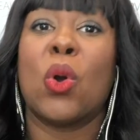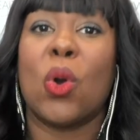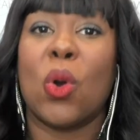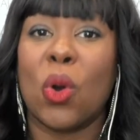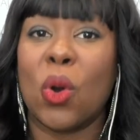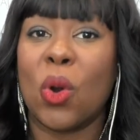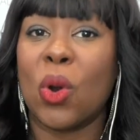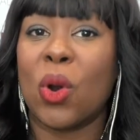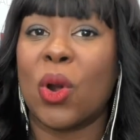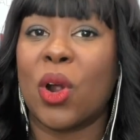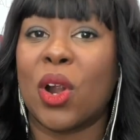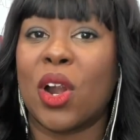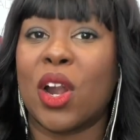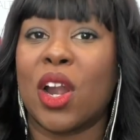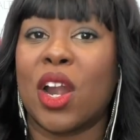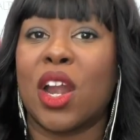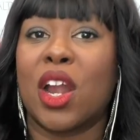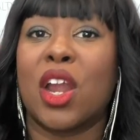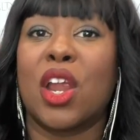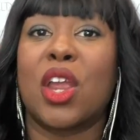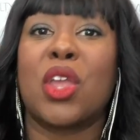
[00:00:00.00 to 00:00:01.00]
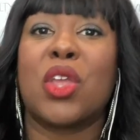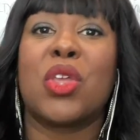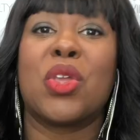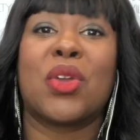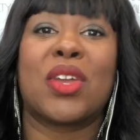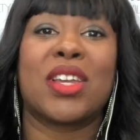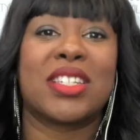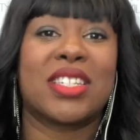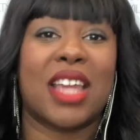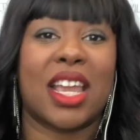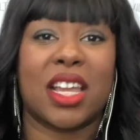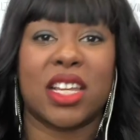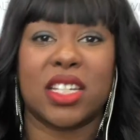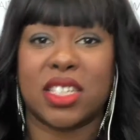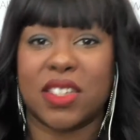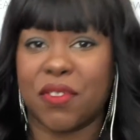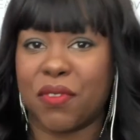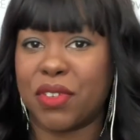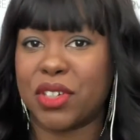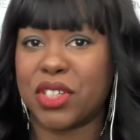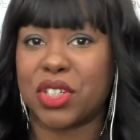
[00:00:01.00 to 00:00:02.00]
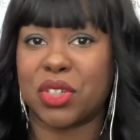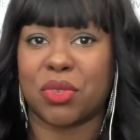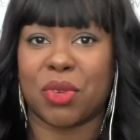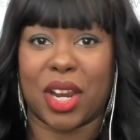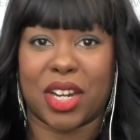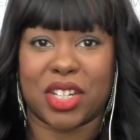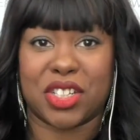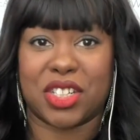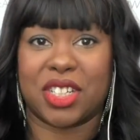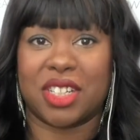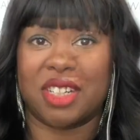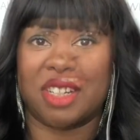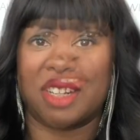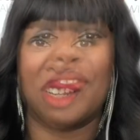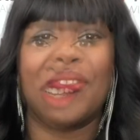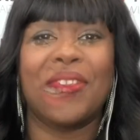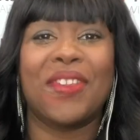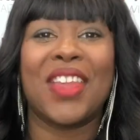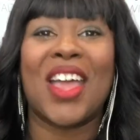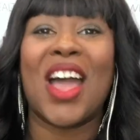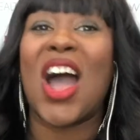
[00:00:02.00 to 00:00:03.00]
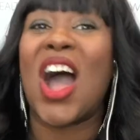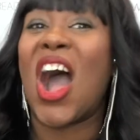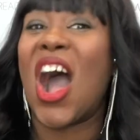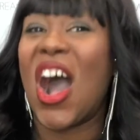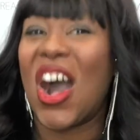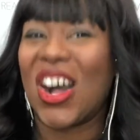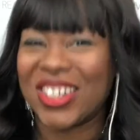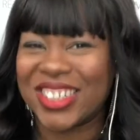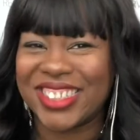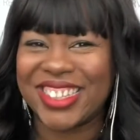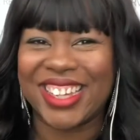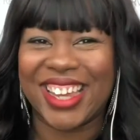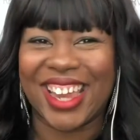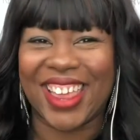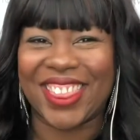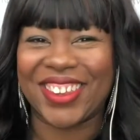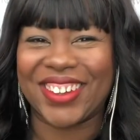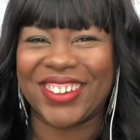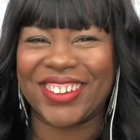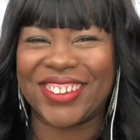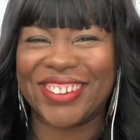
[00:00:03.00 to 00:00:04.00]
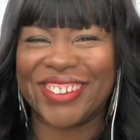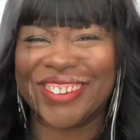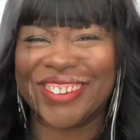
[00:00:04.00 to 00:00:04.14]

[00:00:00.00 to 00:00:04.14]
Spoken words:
or you can take a different direction altogether.